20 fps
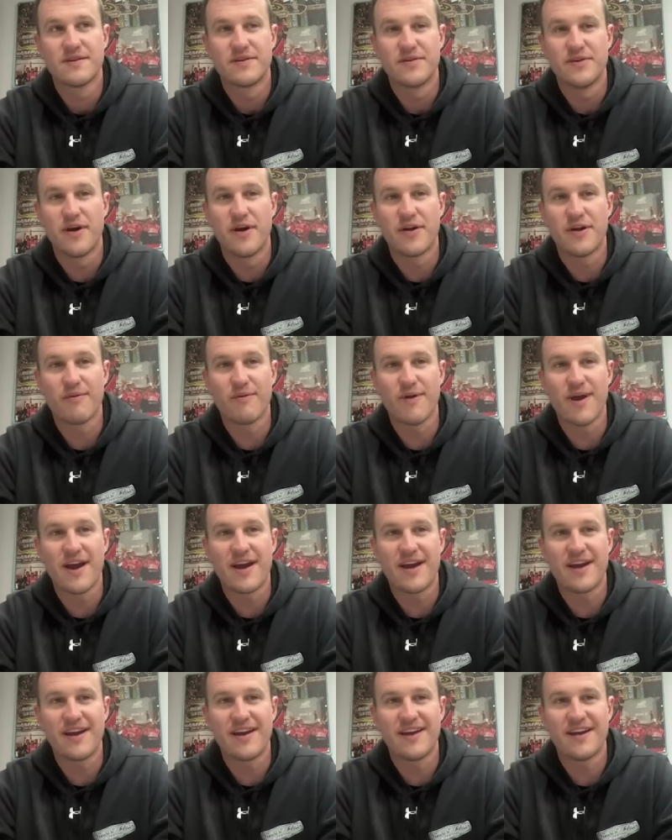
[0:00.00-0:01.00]
No, you're
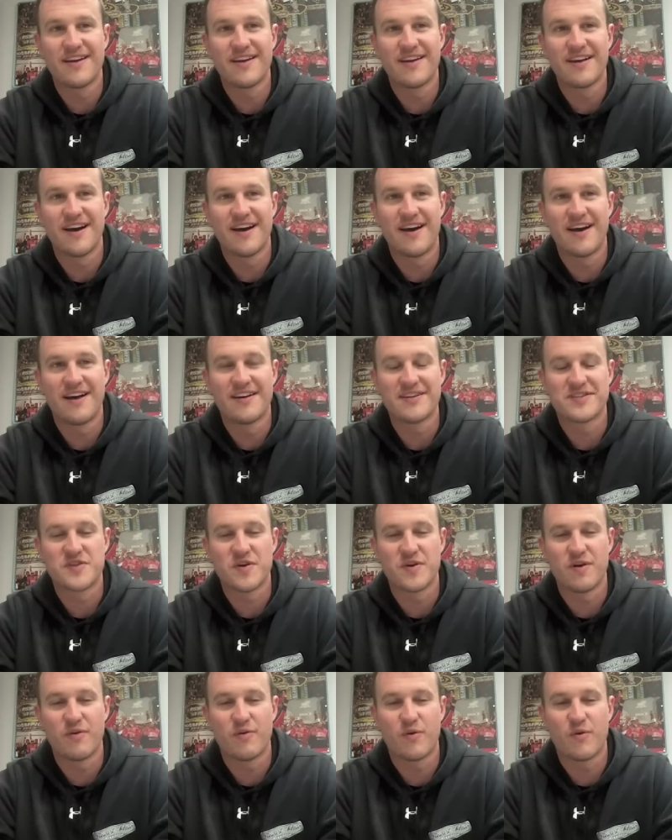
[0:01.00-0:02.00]
right. Uh,
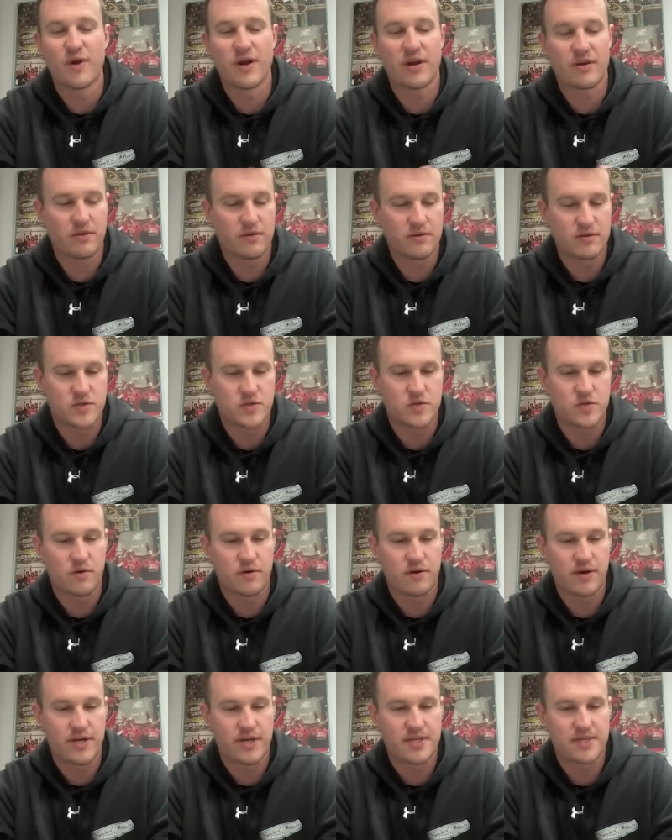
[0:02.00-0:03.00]
so quick little
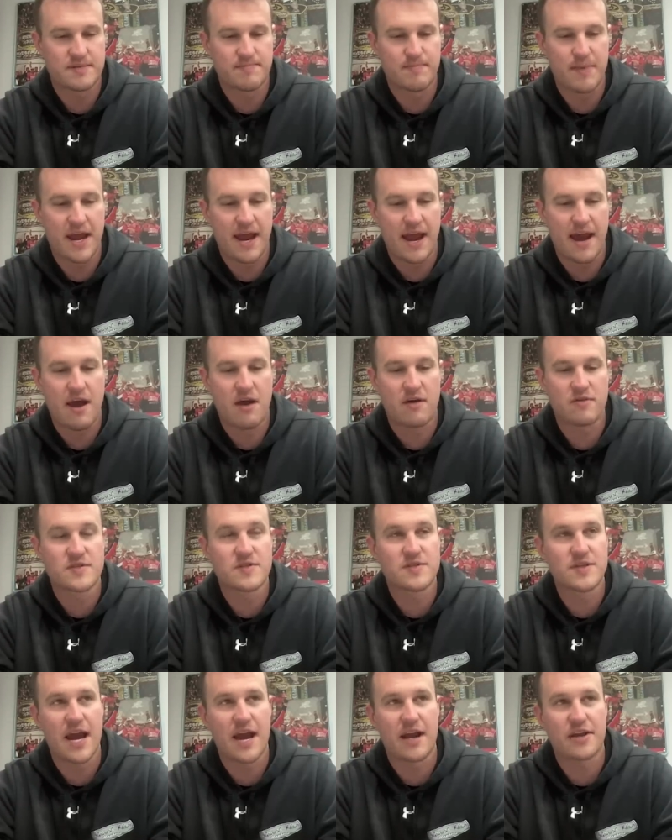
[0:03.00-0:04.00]
story is my
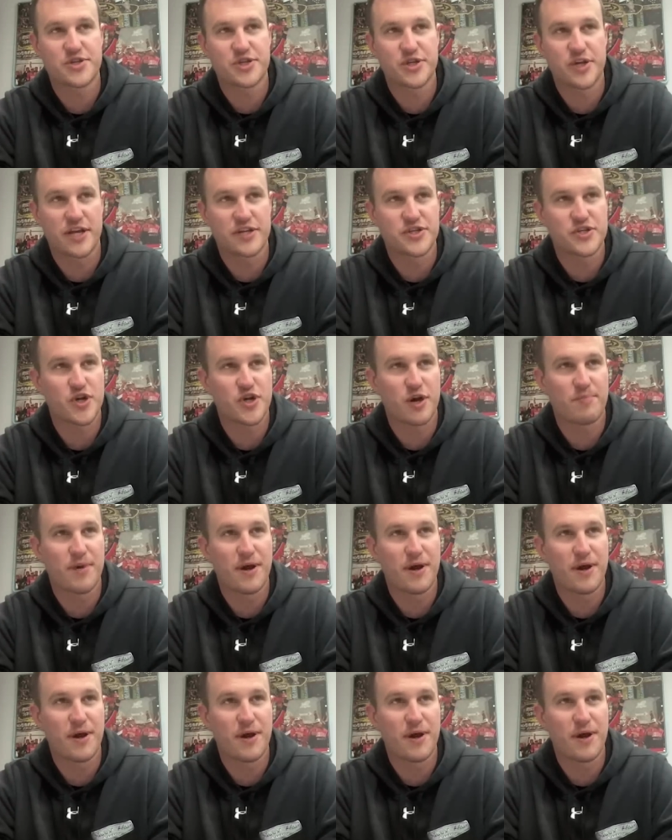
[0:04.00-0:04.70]
house actually got struck